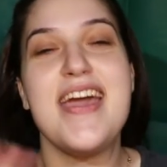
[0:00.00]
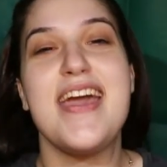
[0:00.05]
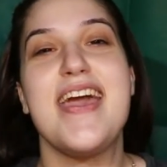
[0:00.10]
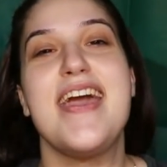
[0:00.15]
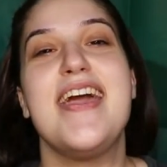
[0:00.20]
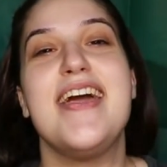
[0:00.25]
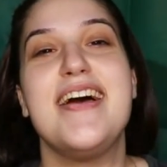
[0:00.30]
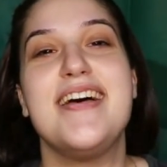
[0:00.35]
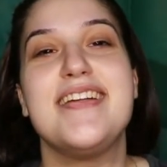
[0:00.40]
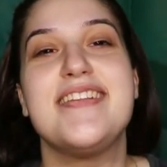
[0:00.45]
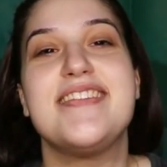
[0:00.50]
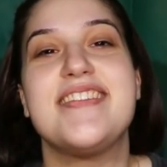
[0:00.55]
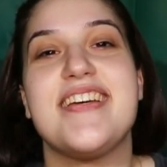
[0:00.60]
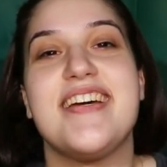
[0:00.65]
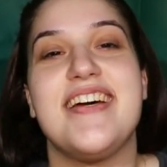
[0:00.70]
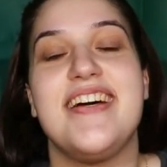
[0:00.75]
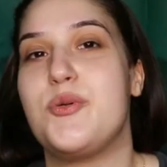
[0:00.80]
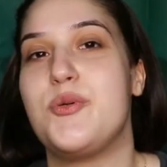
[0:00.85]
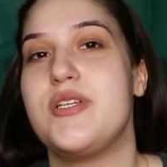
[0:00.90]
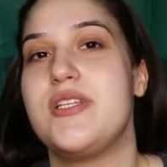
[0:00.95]
and
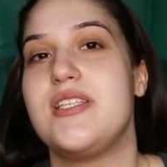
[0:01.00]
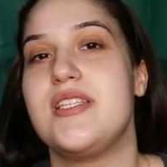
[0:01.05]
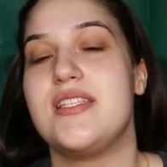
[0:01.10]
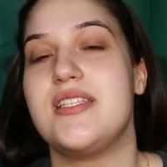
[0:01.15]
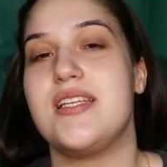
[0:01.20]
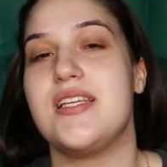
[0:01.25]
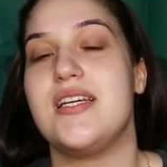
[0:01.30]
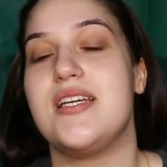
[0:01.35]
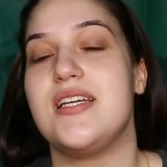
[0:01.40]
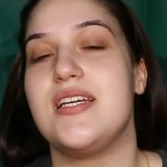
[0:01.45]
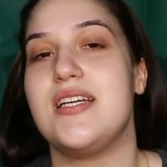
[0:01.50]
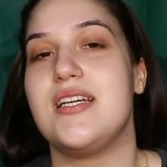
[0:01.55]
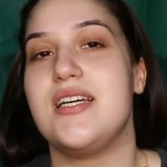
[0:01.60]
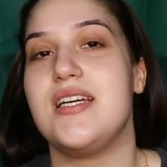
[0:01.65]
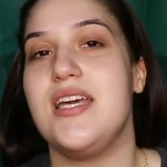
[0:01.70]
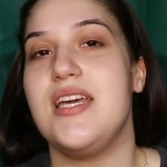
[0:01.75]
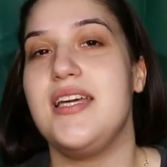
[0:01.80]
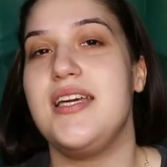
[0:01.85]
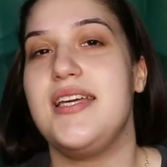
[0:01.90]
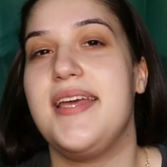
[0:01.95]
it was
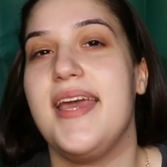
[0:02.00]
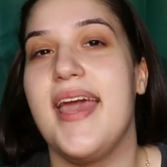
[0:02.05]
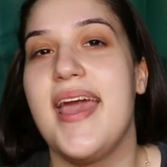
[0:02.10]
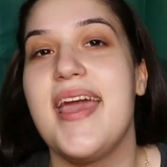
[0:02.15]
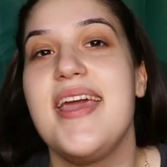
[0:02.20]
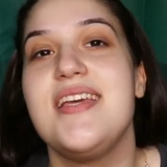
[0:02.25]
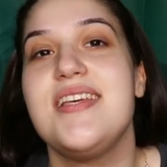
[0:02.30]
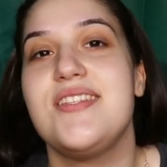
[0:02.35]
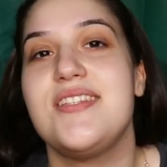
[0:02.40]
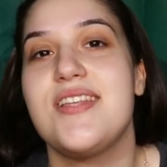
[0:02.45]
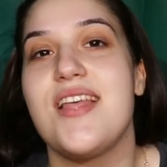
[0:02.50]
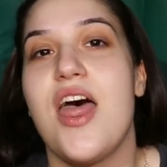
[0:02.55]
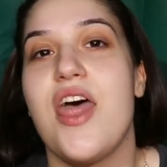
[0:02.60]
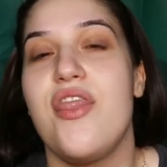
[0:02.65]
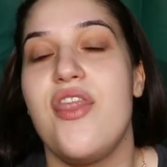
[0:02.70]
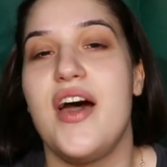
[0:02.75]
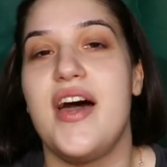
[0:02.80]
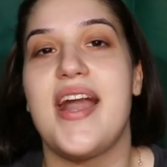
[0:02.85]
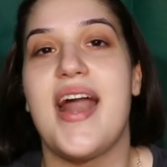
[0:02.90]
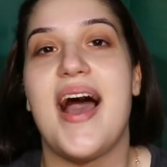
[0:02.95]
a case
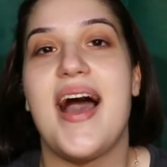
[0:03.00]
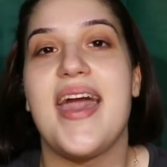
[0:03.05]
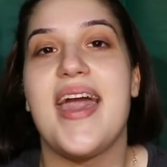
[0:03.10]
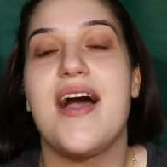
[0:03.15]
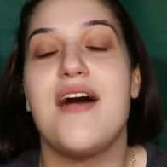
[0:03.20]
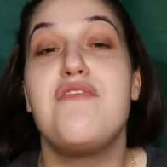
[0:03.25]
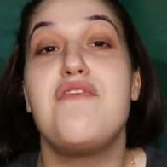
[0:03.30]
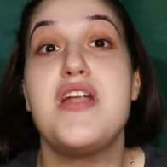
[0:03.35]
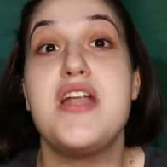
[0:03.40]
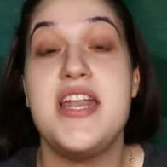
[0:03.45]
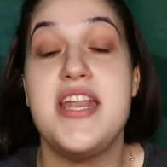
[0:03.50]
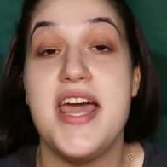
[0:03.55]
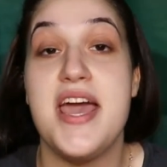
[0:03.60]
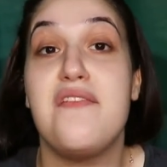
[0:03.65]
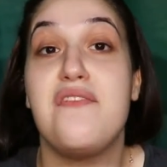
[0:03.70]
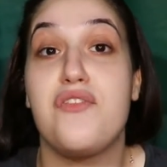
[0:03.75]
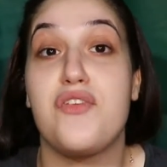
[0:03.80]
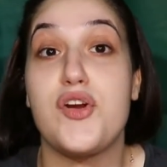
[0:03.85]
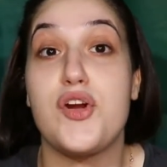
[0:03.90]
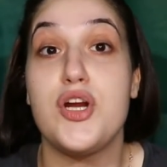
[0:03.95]
that I have
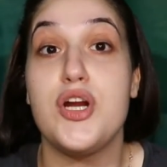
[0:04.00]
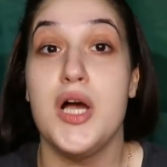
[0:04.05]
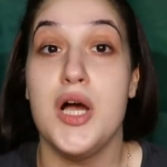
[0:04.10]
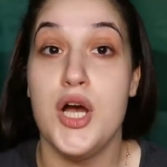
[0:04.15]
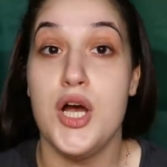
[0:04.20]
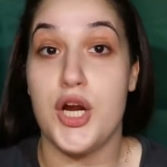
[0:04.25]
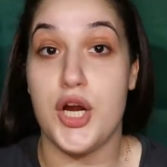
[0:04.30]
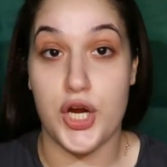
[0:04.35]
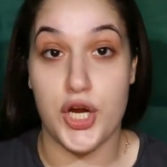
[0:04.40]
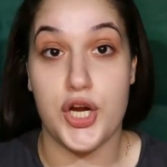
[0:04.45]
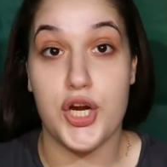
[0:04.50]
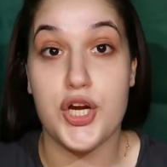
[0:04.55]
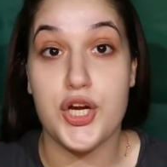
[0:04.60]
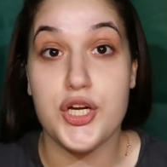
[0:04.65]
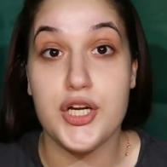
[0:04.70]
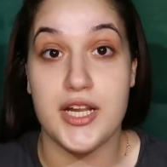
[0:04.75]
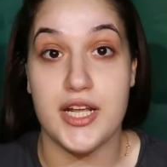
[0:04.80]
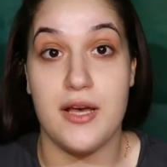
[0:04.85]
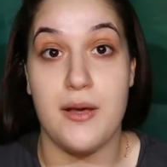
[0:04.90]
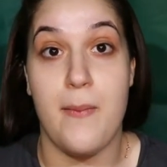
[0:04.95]
never
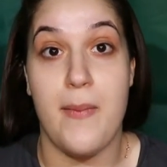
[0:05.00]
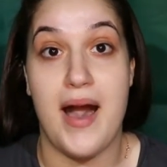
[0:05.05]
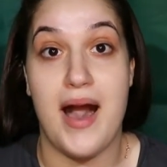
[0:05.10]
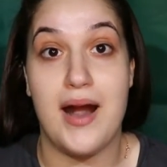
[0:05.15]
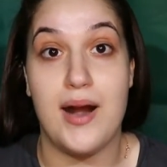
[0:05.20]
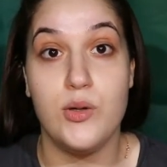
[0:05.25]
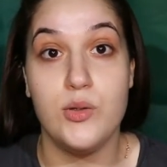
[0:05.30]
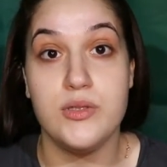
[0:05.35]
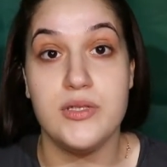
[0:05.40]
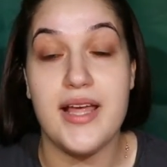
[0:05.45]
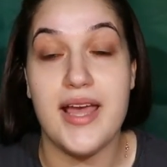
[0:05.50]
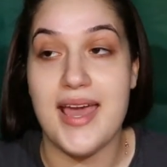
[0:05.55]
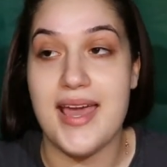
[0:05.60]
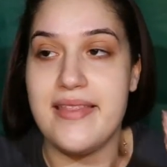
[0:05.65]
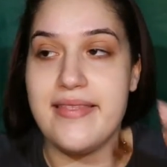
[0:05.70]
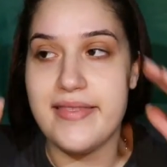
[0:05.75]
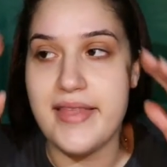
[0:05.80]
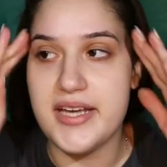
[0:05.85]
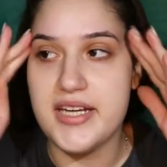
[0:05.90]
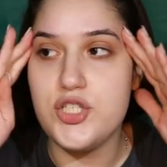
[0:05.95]
heard about,
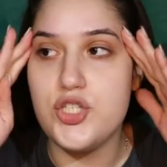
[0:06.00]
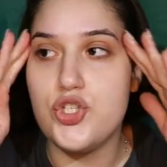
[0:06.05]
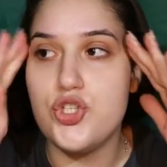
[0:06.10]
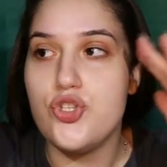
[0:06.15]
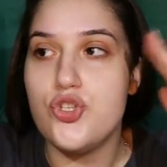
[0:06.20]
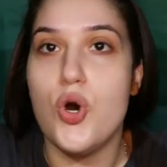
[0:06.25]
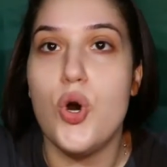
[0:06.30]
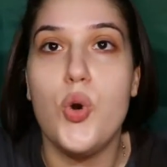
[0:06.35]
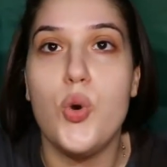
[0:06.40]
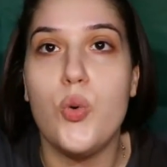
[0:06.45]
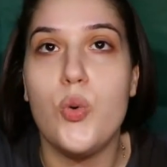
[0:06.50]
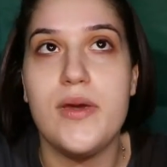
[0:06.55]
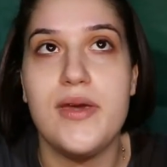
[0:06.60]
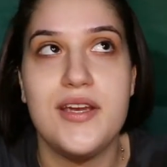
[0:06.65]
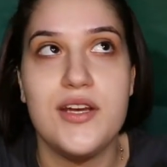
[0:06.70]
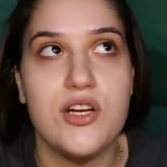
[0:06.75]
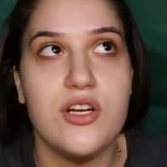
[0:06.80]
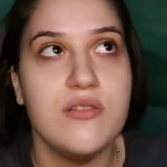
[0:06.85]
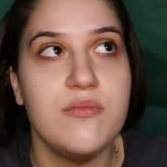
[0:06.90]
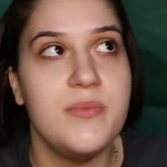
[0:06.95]
and that is so
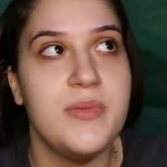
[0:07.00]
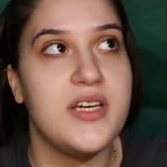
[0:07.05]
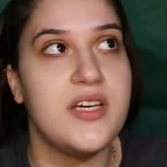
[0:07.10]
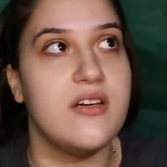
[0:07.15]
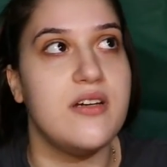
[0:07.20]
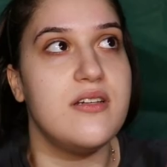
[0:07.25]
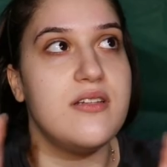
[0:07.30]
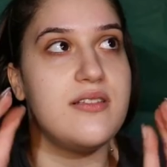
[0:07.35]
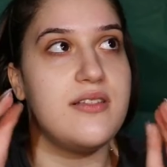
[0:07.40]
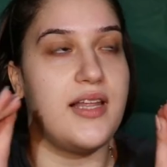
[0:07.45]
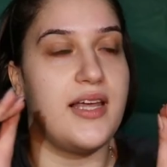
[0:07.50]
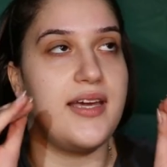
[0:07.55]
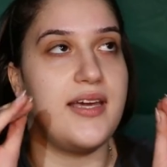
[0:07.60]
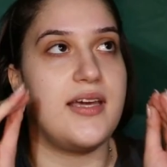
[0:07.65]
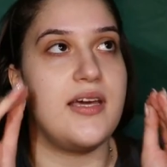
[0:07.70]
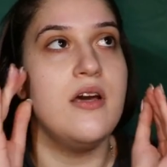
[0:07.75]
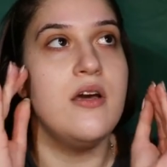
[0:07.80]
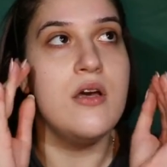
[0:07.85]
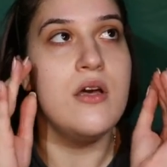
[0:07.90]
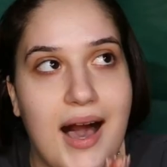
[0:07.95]
weird because,
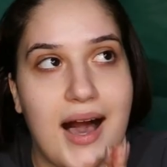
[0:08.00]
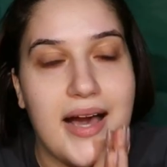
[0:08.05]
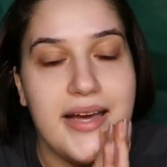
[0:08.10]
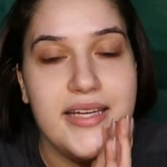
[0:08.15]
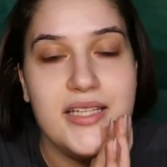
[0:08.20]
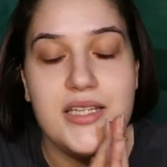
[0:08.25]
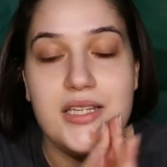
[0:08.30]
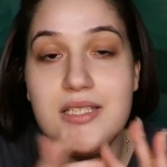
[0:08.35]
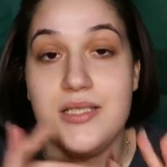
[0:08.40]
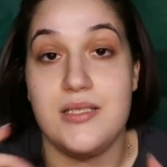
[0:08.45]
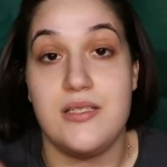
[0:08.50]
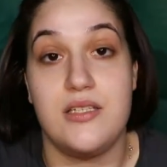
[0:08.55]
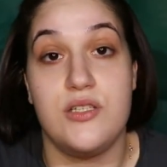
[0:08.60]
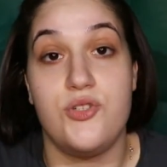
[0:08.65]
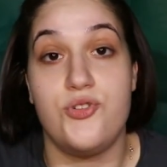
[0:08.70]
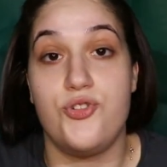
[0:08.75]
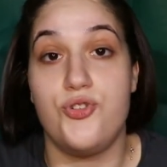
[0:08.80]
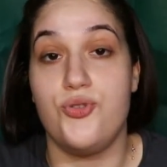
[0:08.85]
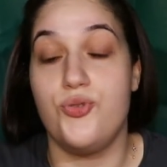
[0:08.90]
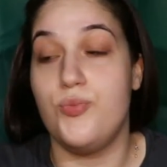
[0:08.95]
like, I
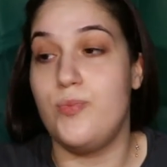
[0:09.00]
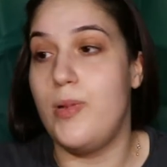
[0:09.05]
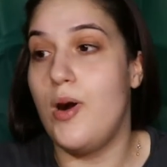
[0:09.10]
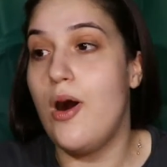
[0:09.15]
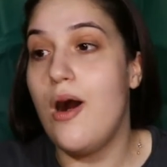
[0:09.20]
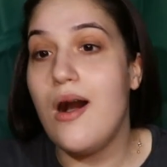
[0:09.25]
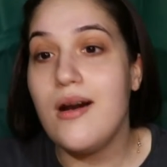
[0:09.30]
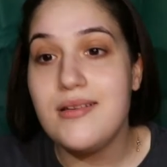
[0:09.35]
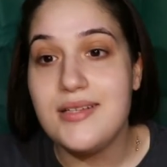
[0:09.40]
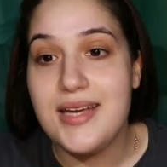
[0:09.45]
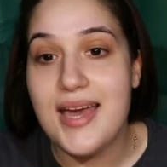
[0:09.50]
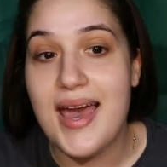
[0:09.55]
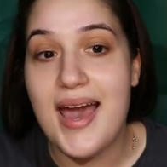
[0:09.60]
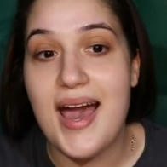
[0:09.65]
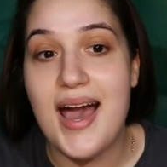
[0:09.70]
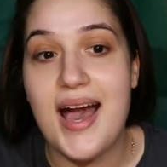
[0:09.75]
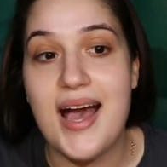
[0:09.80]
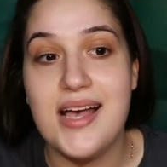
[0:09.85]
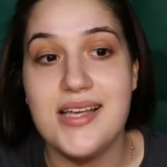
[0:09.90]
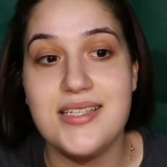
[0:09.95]
listen to
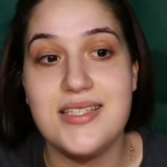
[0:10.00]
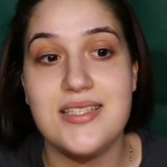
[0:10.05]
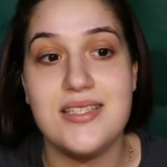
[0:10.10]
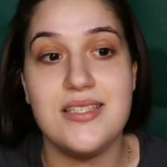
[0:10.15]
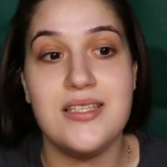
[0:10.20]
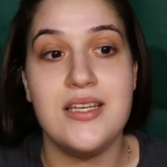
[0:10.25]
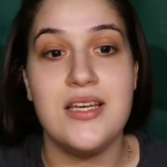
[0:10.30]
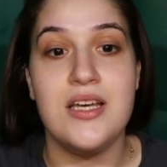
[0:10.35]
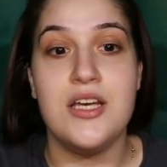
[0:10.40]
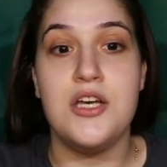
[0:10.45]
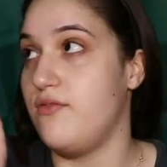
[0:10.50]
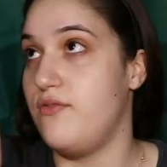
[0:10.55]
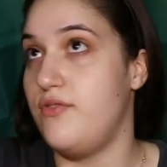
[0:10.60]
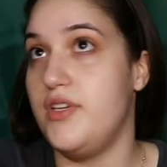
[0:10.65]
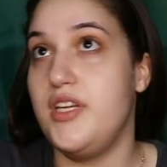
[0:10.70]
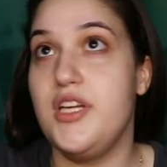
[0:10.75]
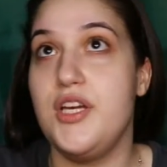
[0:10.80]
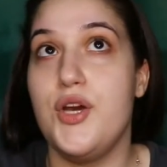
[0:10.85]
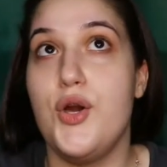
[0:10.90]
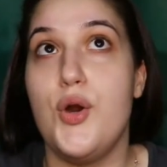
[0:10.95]
podcasts,
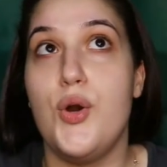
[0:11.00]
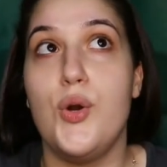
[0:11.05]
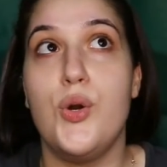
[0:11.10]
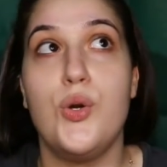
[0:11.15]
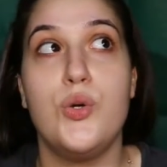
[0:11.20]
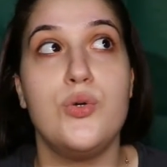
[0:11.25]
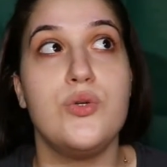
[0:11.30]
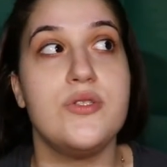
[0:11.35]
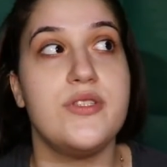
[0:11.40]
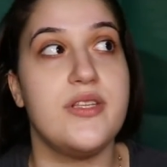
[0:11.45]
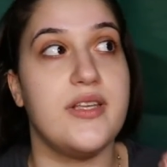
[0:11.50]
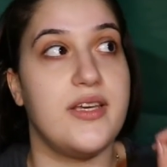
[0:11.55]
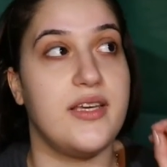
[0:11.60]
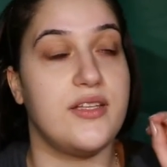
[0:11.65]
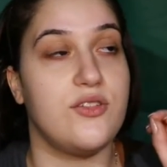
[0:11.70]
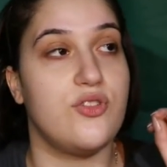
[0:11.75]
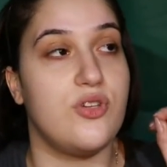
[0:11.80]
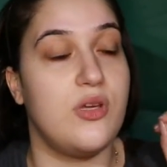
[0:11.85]
videos, like,